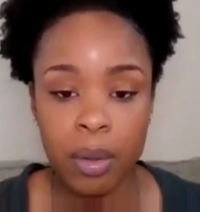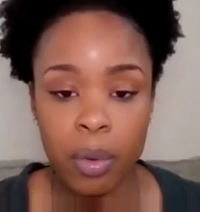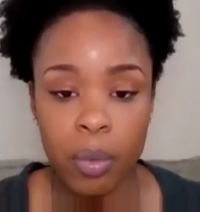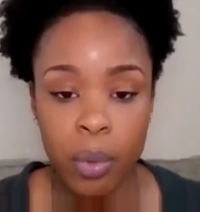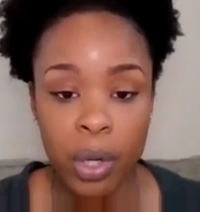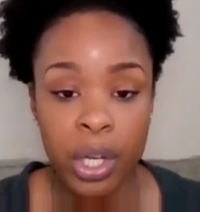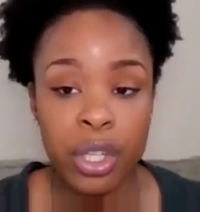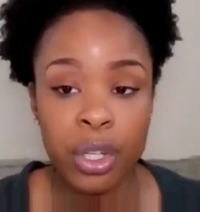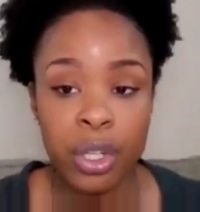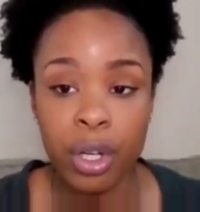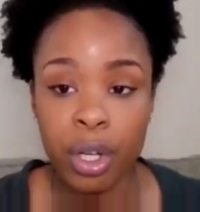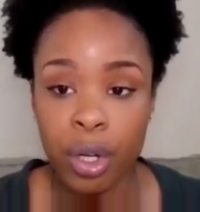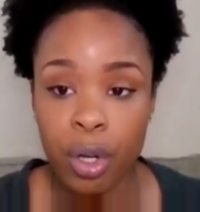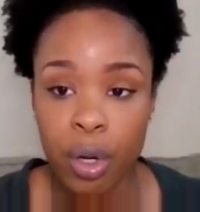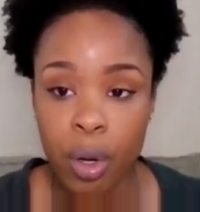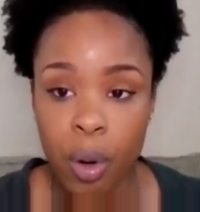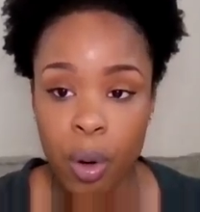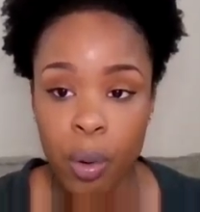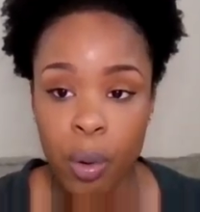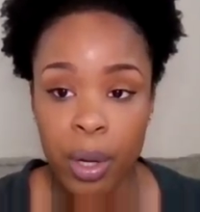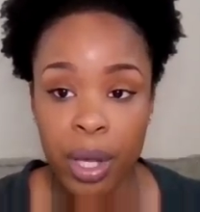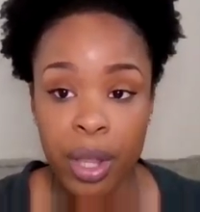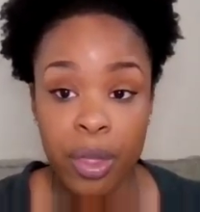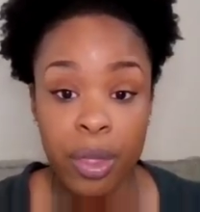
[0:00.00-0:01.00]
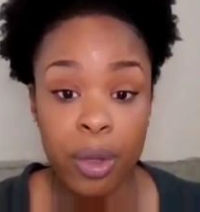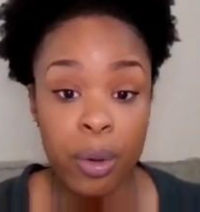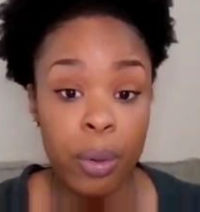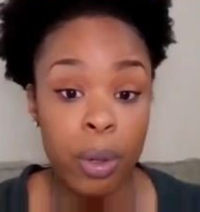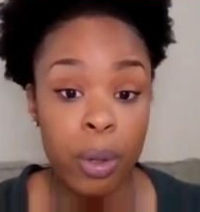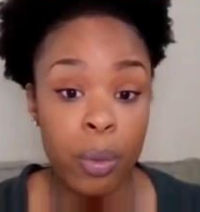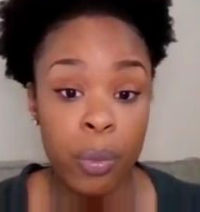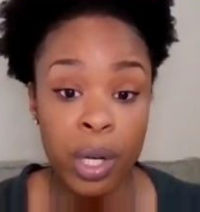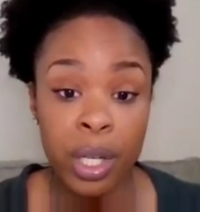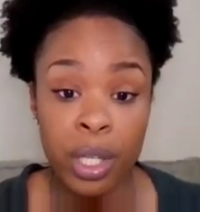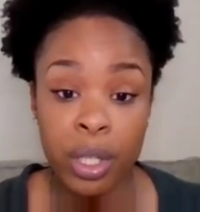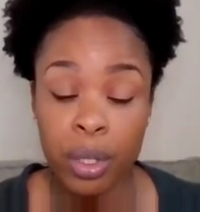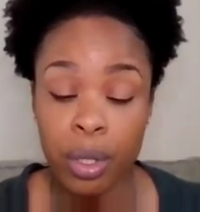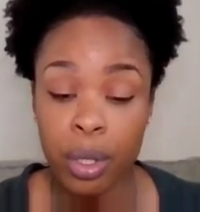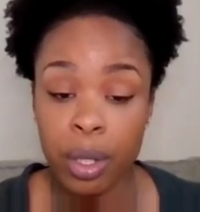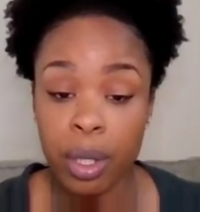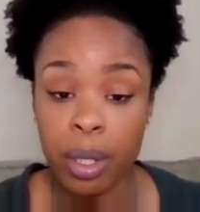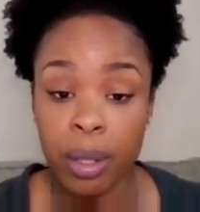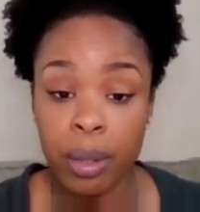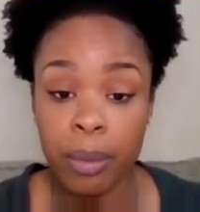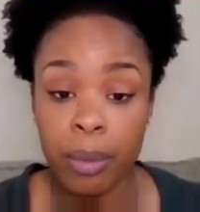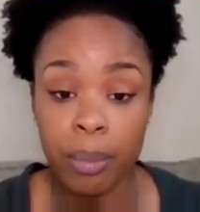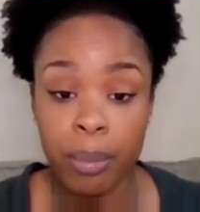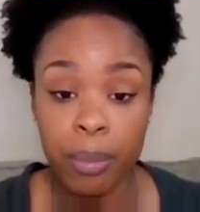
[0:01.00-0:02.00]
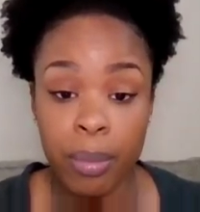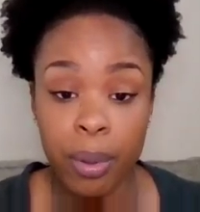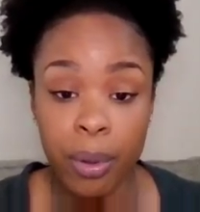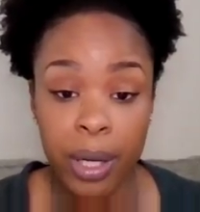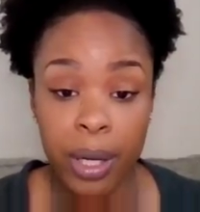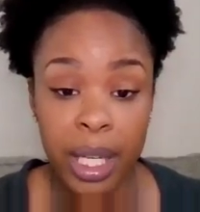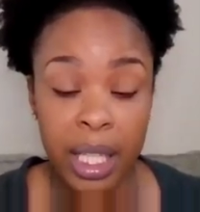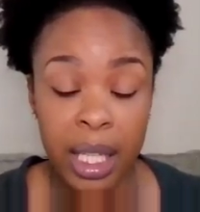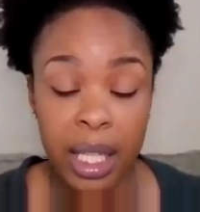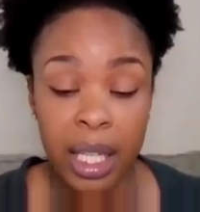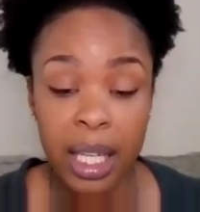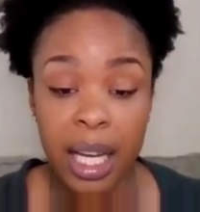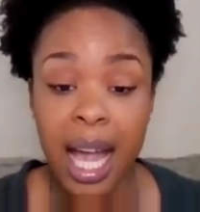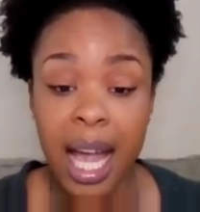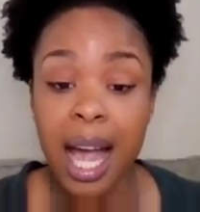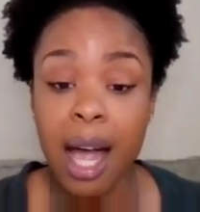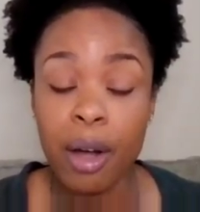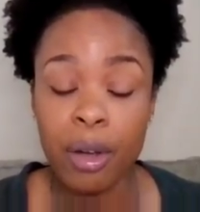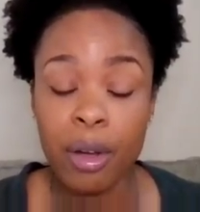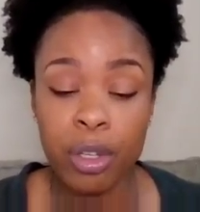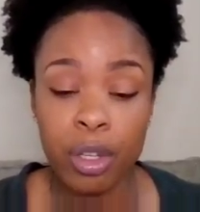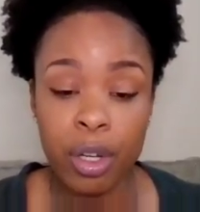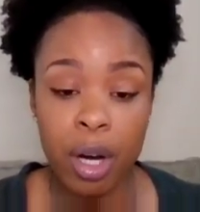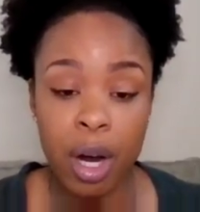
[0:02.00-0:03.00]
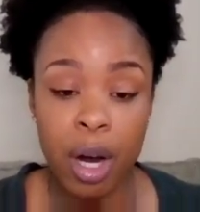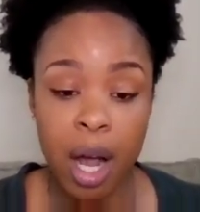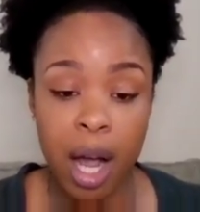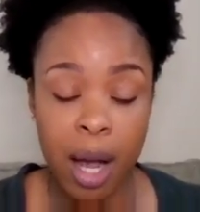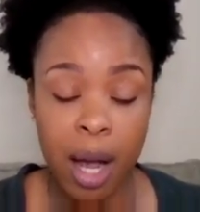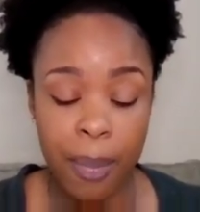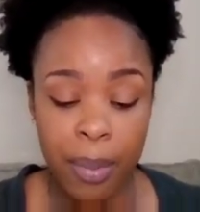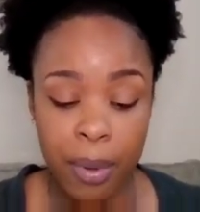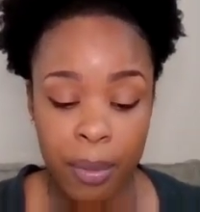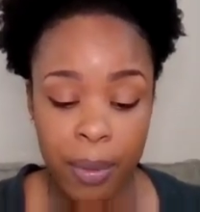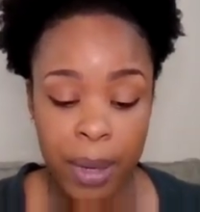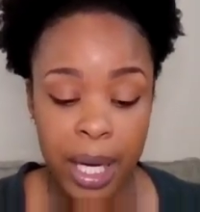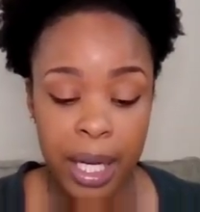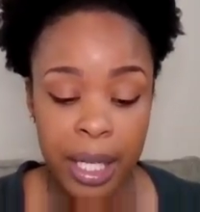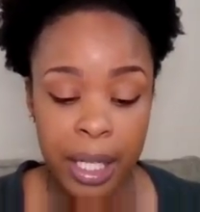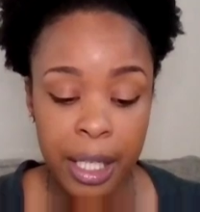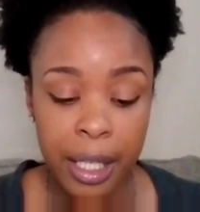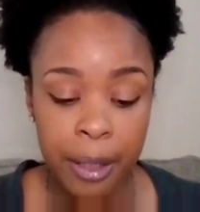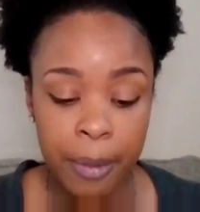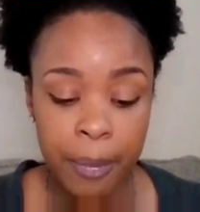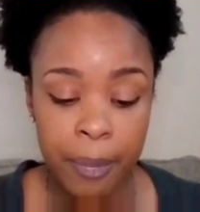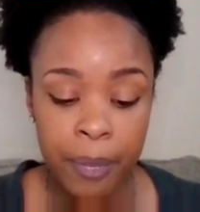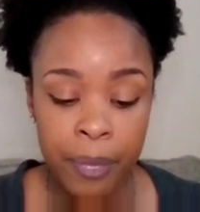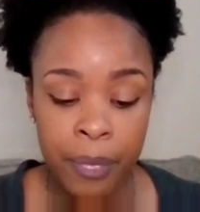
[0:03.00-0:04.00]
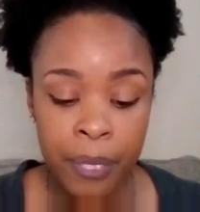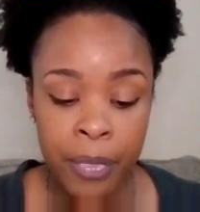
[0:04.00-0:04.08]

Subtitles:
what you're going through and what you're bringing, how you're operating.